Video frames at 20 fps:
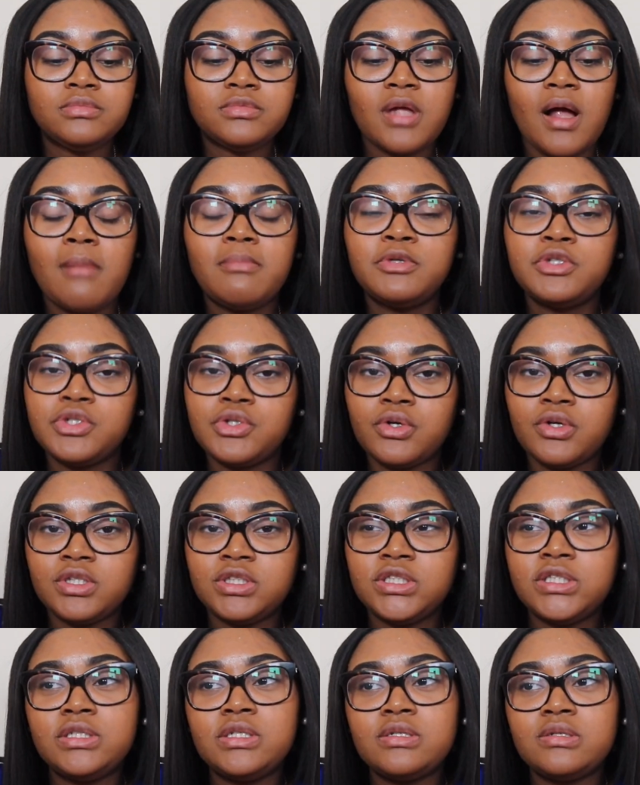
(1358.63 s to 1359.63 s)
I'm sure
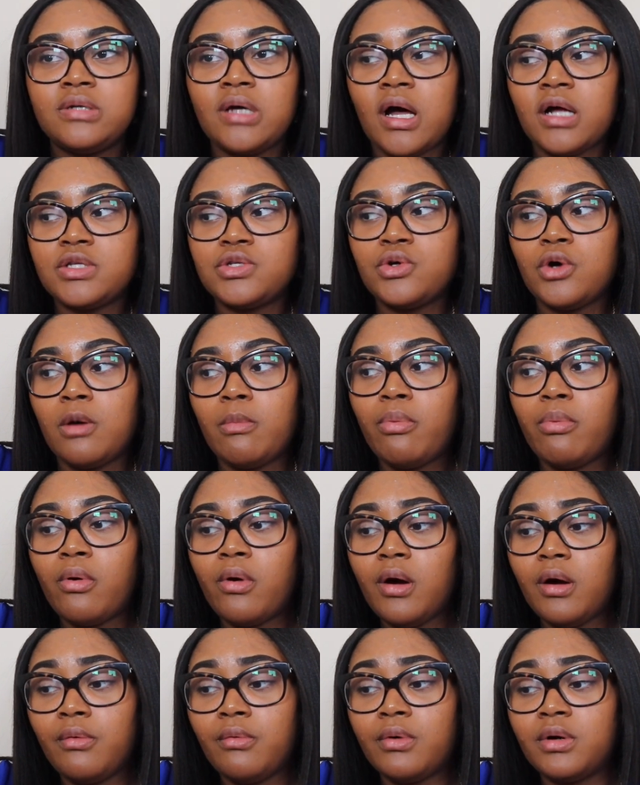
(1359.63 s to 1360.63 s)
she just got to a
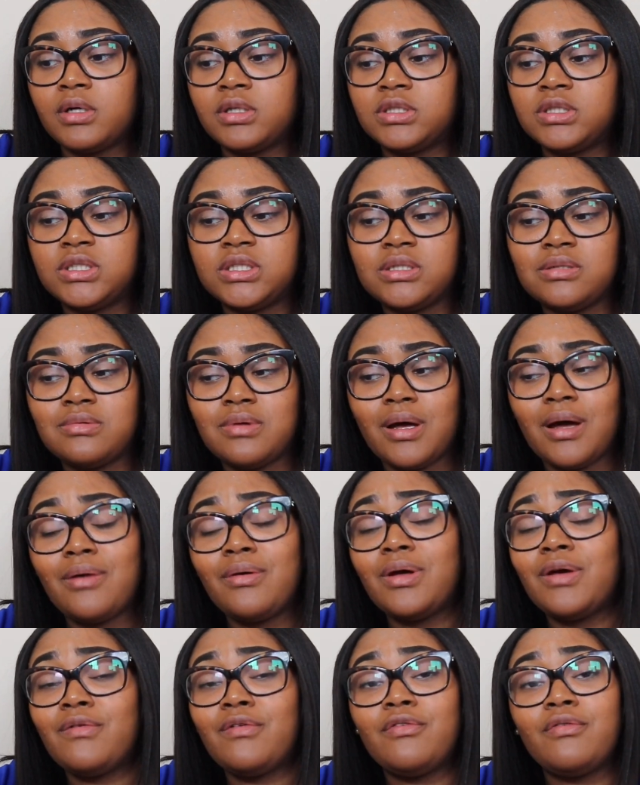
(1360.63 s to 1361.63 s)
point where she's like, I don't
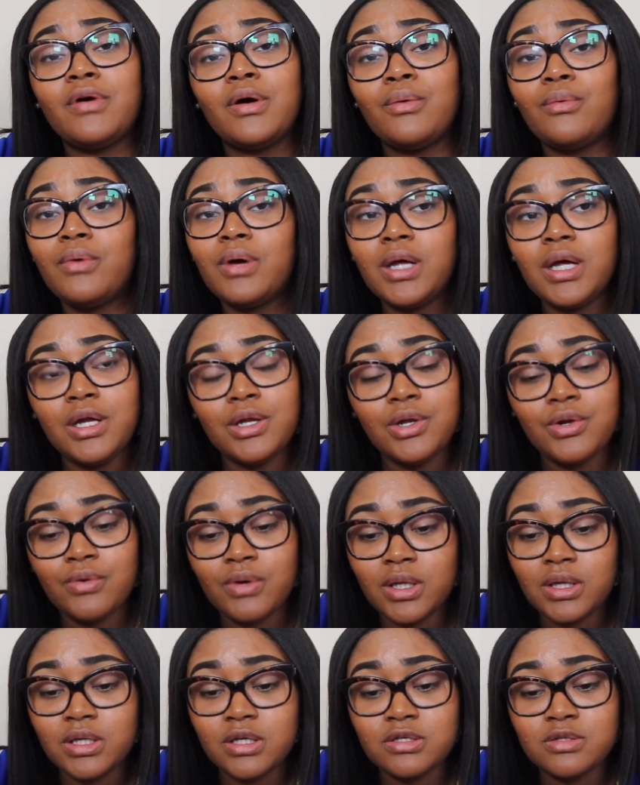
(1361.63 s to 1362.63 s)
give a fuck what he do
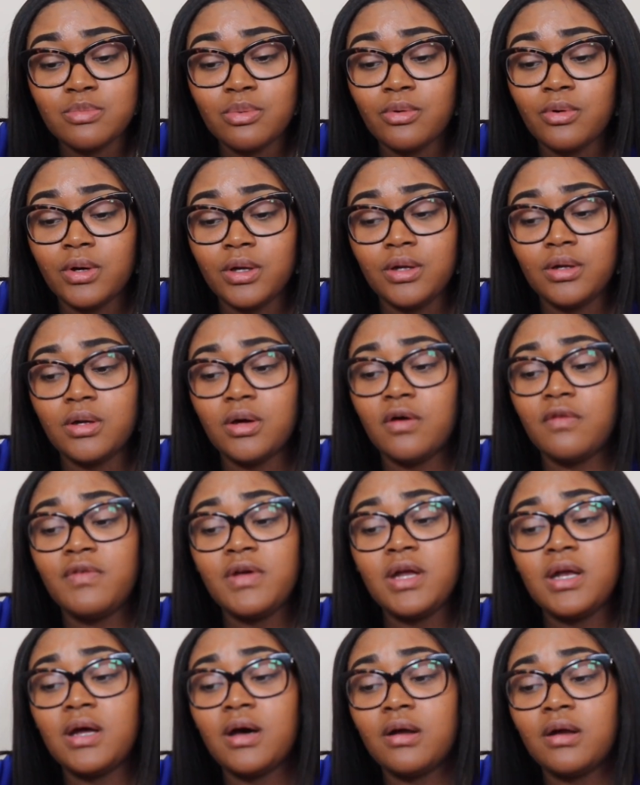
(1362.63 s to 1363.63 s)
at this point. You know, if he
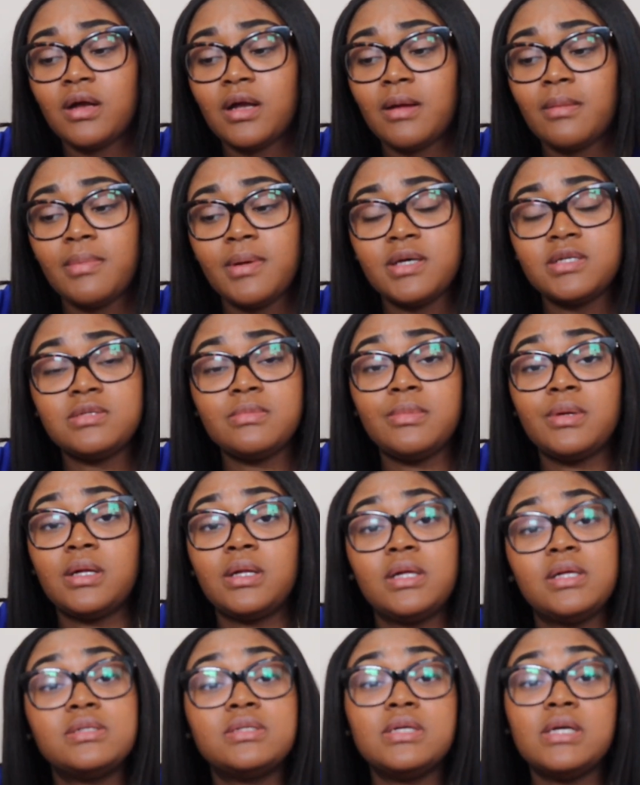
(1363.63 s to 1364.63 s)
down in the basement, at
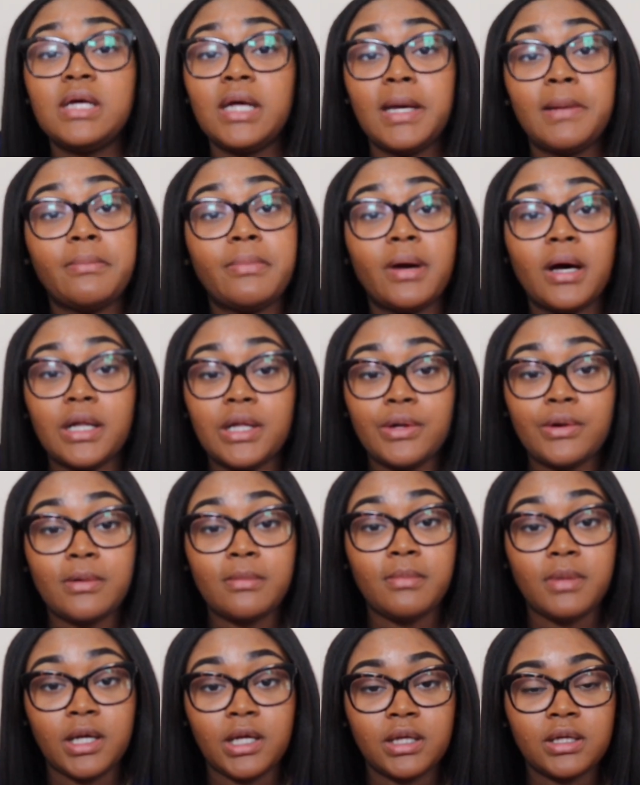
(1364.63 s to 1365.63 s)
least he ain't bothering
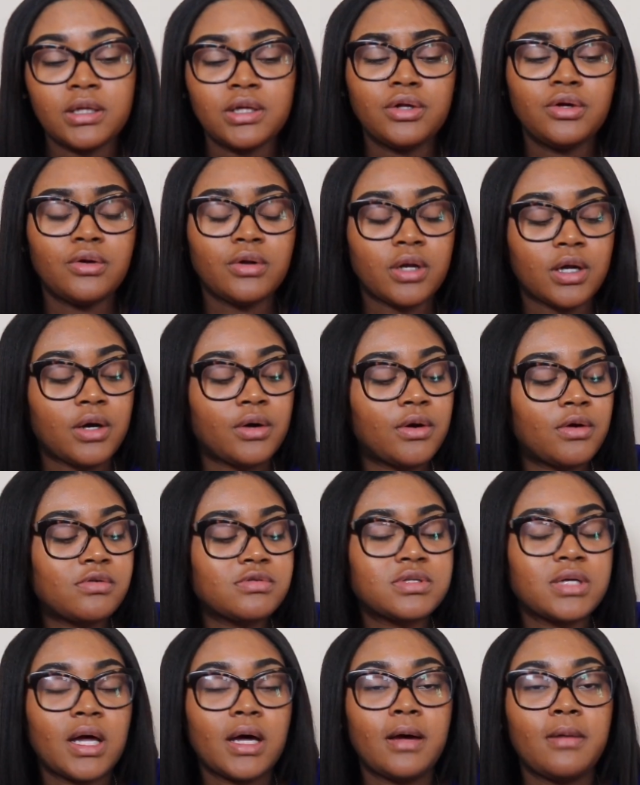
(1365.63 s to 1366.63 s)
me. You know, it was
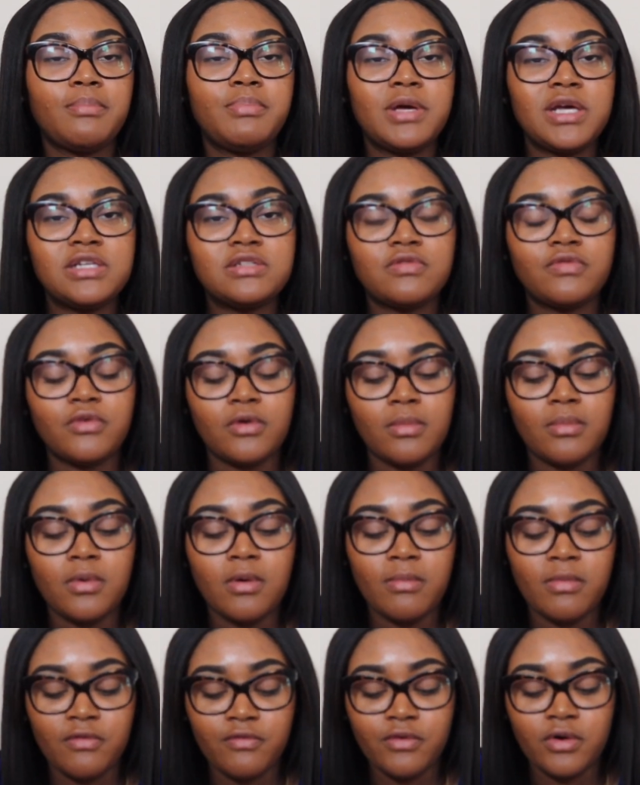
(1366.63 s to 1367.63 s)
like a peaceful
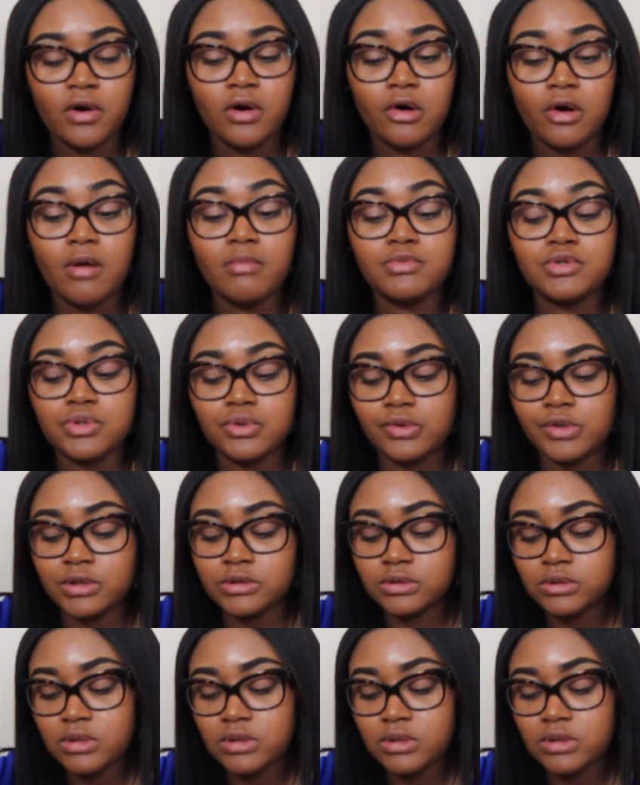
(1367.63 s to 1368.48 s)
moment for her, I'm sure.